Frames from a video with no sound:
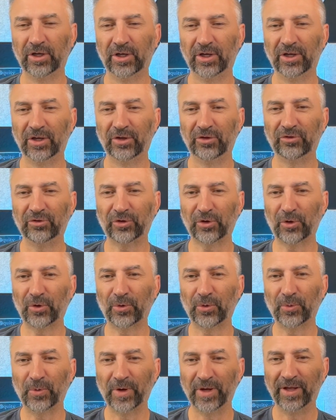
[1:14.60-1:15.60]

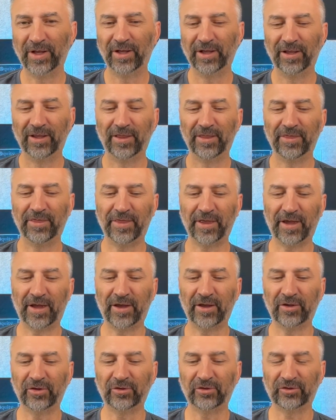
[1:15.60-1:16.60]
So
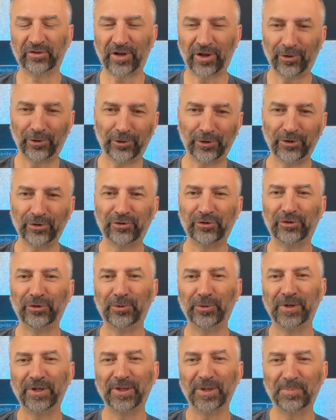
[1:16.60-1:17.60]
the seller is
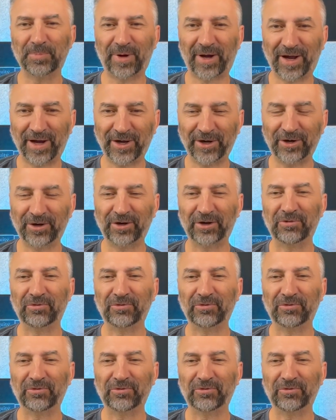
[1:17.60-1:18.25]
suing the buyer